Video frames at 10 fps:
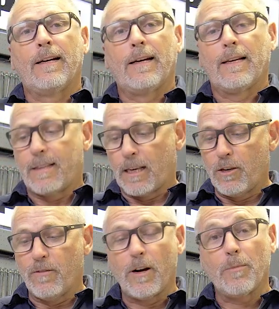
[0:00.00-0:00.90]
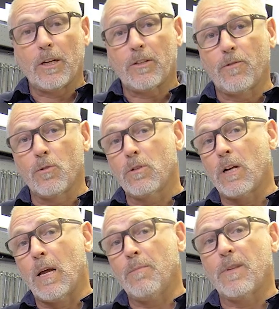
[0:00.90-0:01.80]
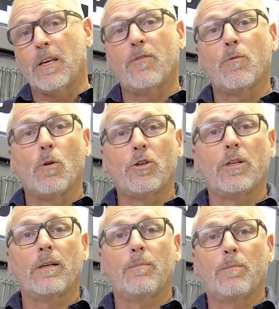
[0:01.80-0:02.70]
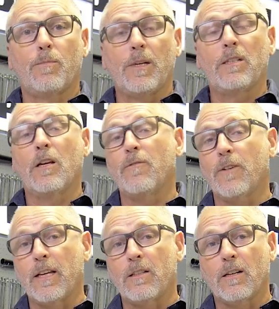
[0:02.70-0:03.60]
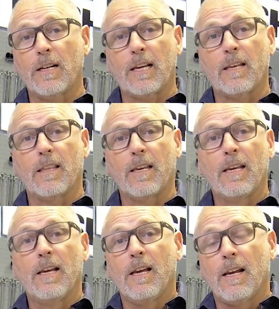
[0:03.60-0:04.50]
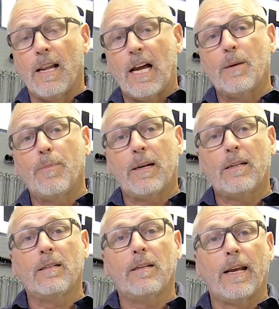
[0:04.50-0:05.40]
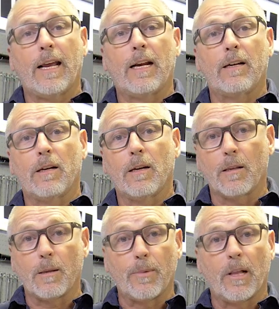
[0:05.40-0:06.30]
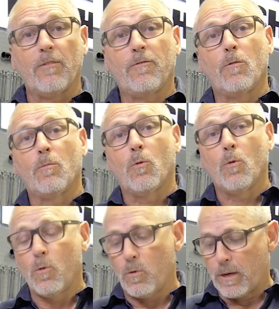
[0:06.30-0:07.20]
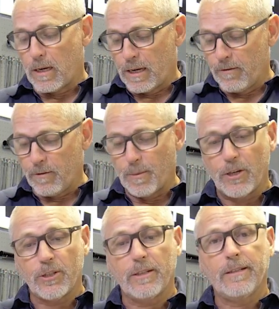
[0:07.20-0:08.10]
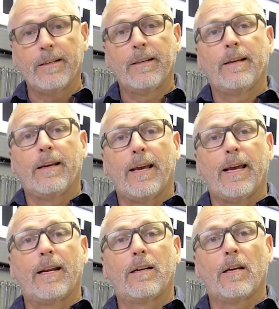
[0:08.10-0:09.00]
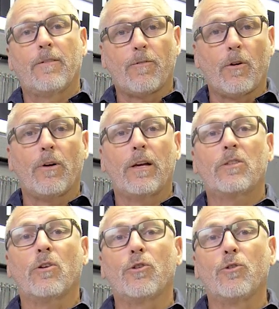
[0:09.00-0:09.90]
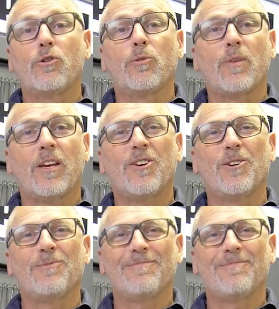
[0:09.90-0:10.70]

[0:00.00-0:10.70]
Thank you very much for your time. Thank you for watching. Please don't forget to click the like button and the bell for more information, and follow us on YouTube. Thank you.